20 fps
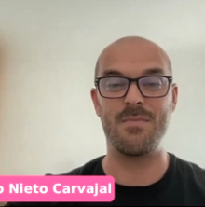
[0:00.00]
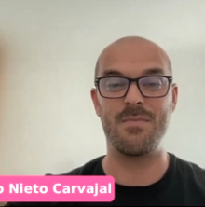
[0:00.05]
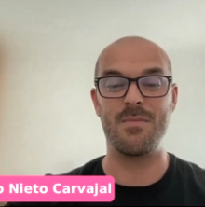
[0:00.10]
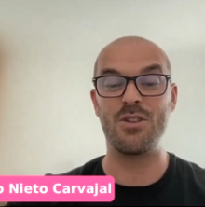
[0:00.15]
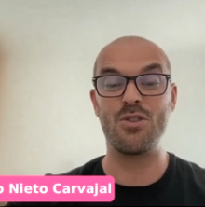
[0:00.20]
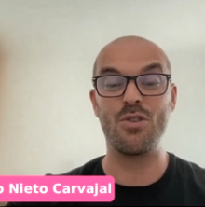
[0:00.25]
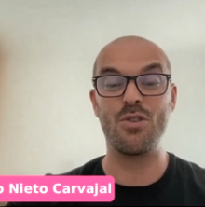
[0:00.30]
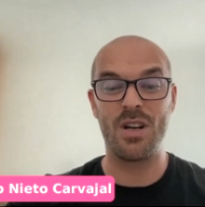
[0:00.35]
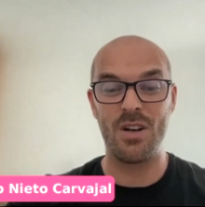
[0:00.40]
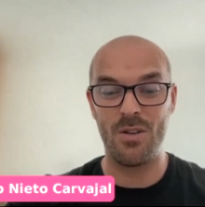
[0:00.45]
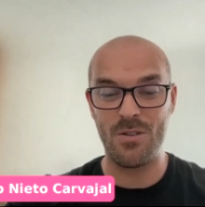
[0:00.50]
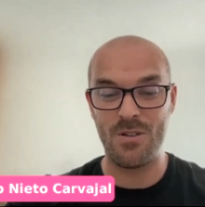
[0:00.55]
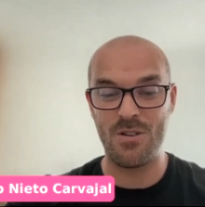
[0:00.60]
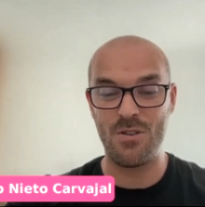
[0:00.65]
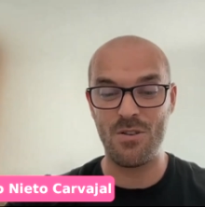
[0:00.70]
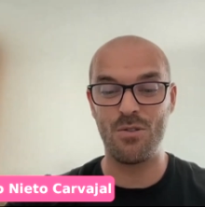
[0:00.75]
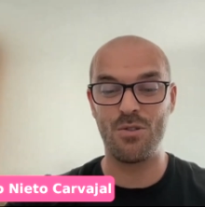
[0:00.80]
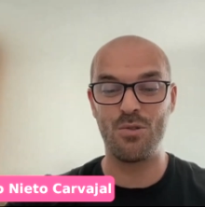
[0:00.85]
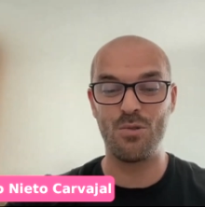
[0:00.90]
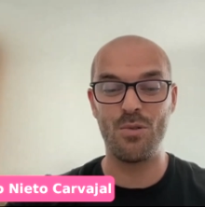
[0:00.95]
But you can
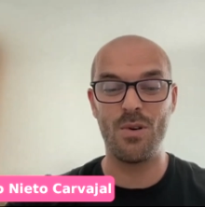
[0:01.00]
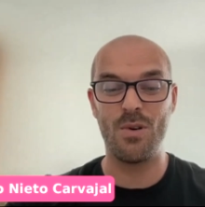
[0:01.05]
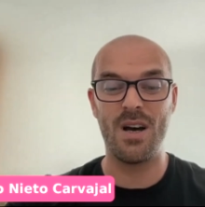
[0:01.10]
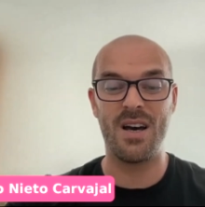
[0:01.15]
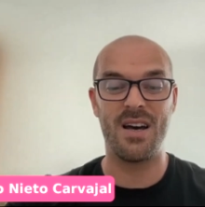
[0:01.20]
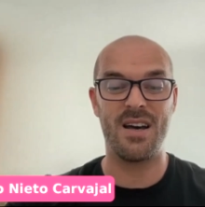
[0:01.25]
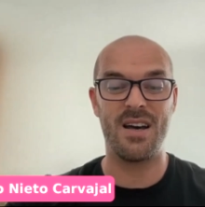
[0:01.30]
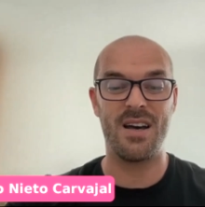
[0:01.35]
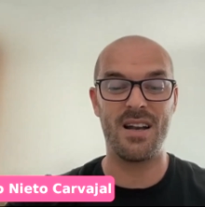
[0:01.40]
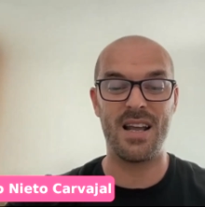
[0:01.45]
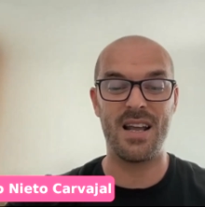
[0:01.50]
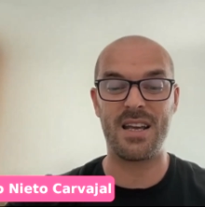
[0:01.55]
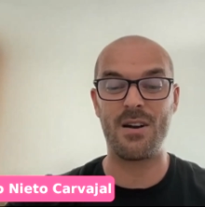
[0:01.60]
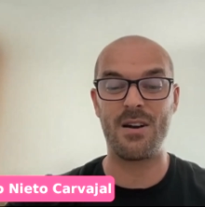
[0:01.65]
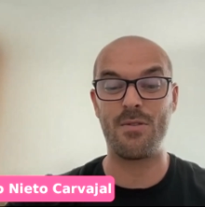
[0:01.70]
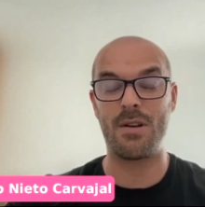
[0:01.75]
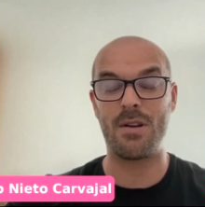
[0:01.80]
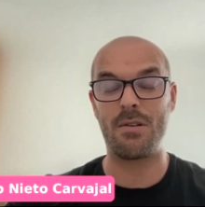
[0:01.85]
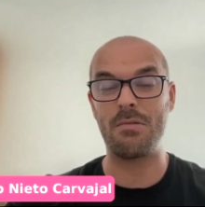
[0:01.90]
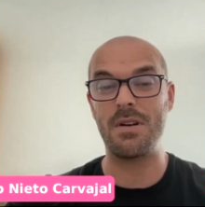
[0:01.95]
also do like a
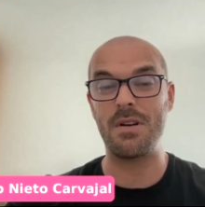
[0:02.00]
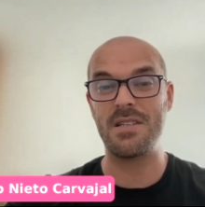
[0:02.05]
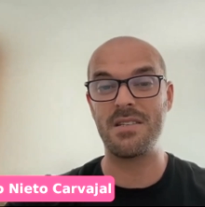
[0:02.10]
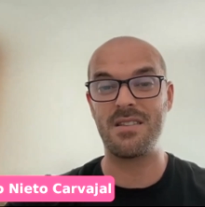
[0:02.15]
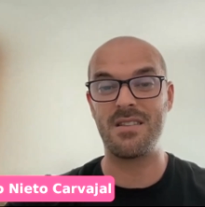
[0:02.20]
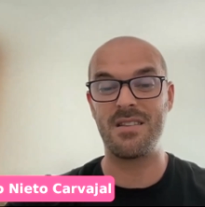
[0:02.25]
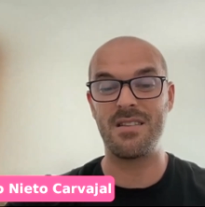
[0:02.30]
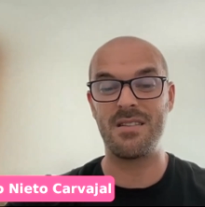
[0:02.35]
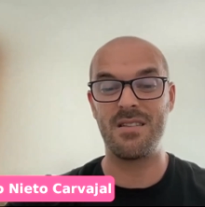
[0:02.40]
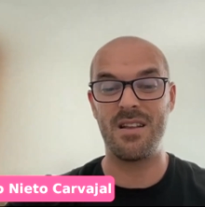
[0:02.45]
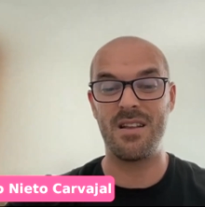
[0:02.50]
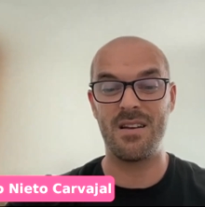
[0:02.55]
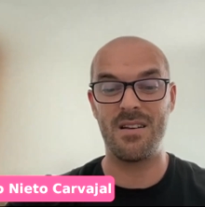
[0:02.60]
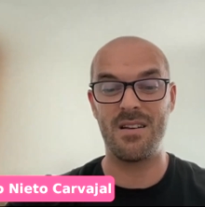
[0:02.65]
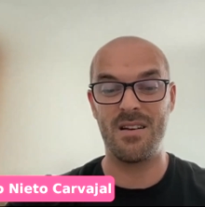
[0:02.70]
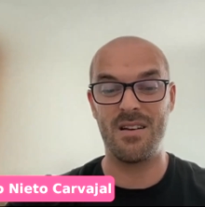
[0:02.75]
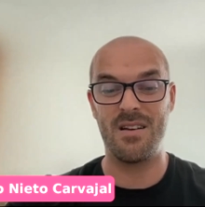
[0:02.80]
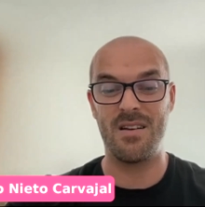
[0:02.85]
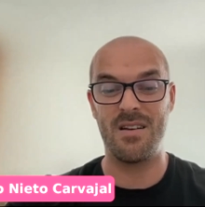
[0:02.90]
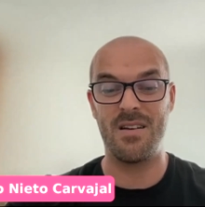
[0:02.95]
request
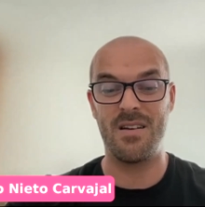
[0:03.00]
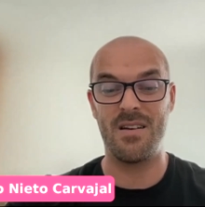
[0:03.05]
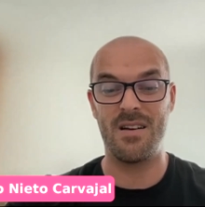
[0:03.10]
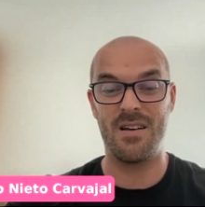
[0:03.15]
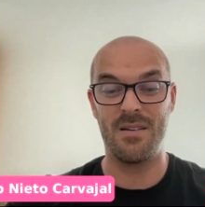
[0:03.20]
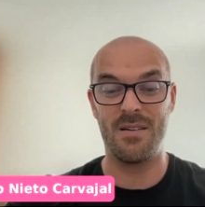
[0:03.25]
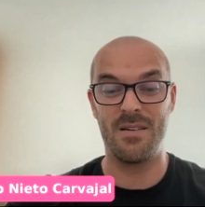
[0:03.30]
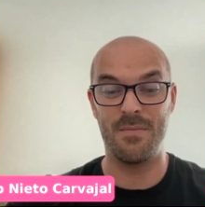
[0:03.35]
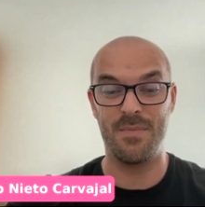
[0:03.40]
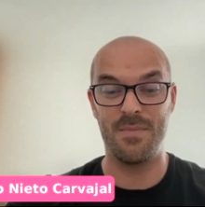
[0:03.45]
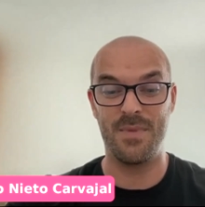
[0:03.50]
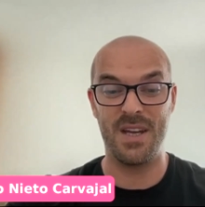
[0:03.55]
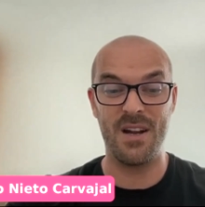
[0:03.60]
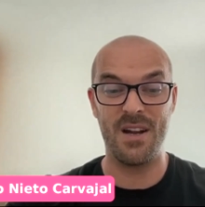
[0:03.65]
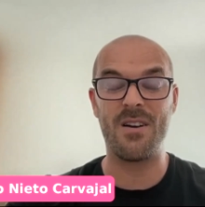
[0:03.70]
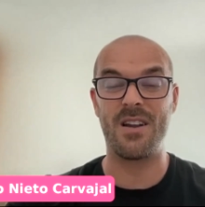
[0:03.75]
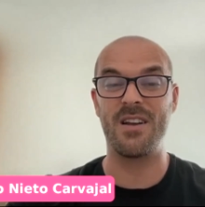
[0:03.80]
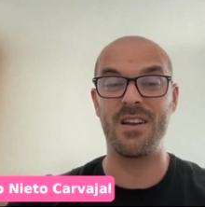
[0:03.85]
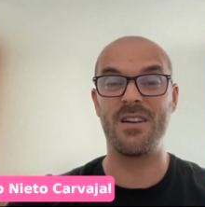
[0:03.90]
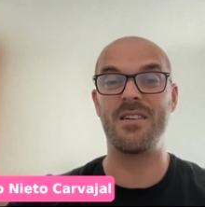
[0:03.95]

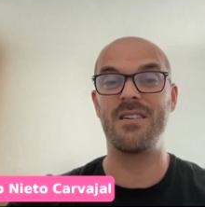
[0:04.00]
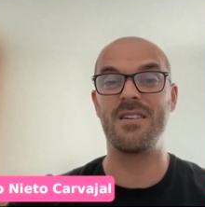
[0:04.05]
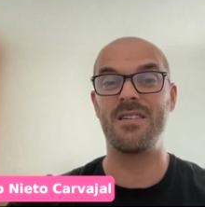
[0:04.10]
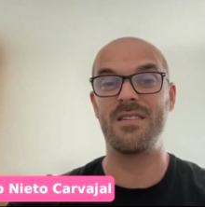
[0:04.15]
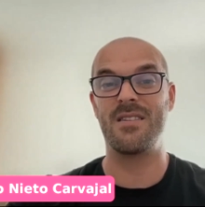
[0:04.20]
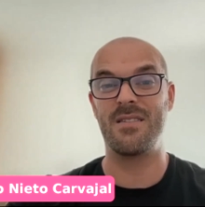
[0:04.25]
earlier